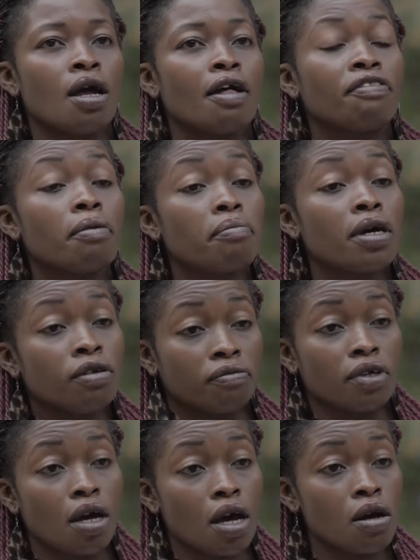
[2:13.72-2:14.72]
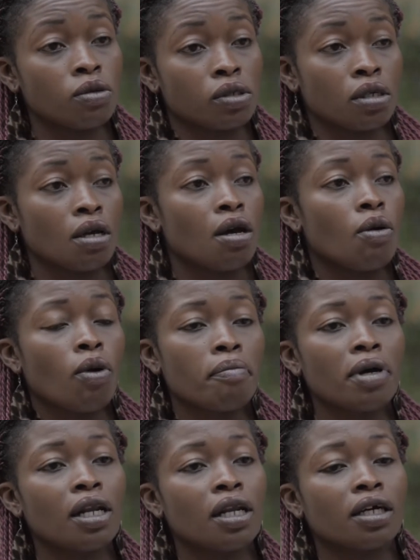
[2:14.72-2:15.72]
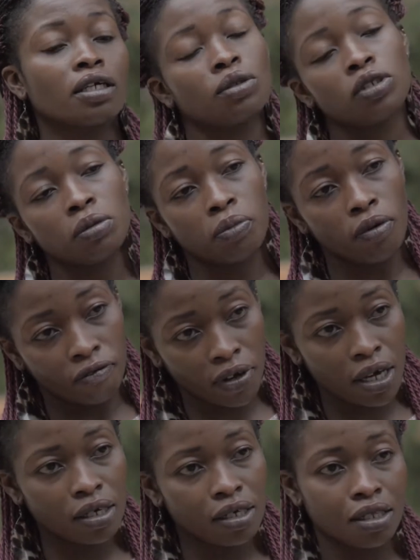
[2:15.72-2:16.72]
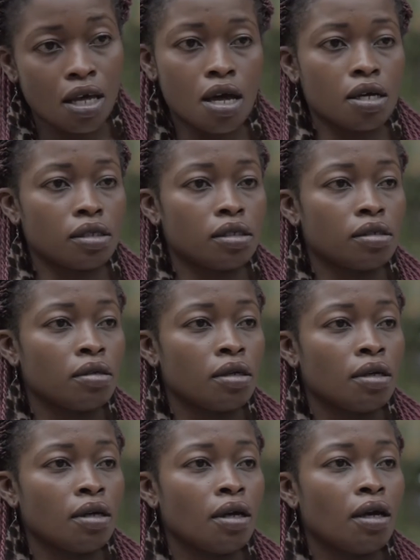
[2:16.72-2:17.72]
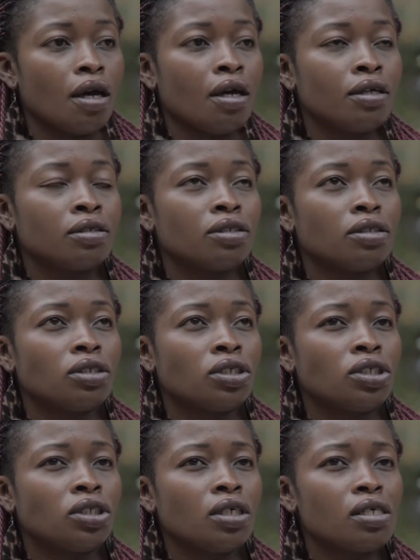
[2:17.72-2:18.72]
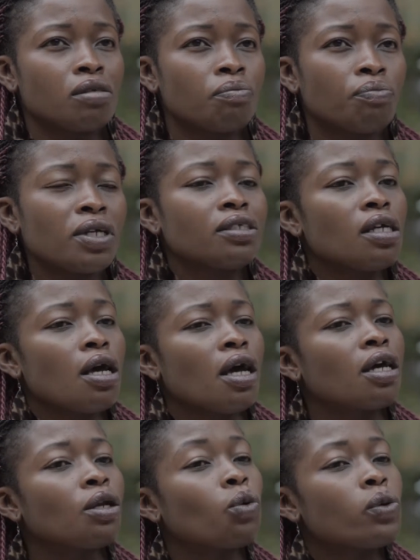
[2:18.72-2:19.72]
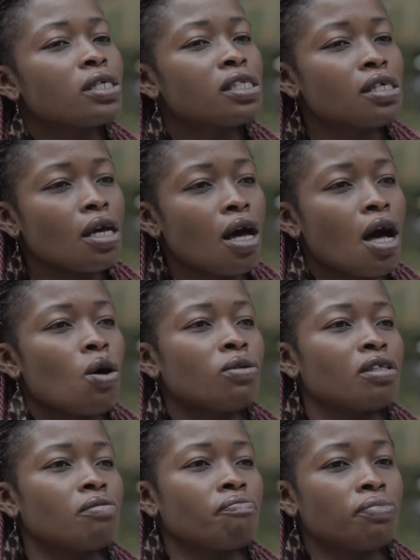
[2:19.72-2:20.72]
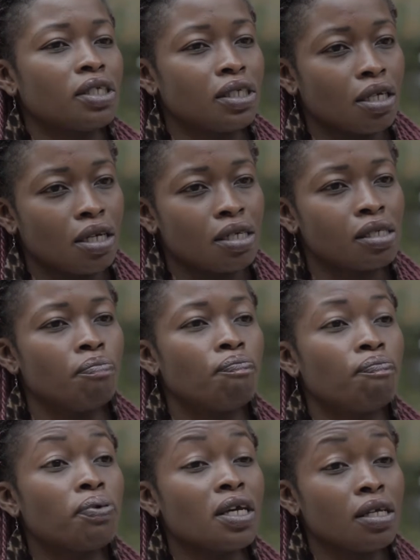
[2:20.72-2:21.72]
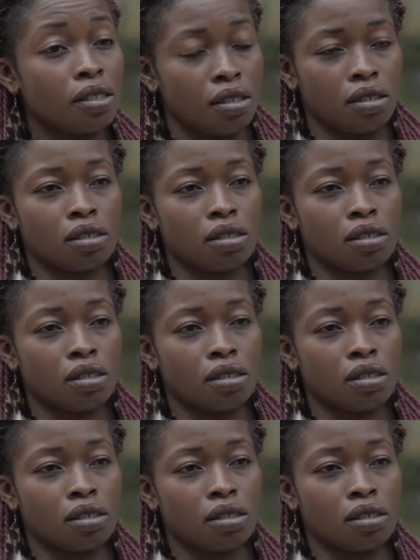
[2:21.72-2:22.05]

the man of the house, Wamala, cannot provide that. And she's bitter, and we see how the bitterness builds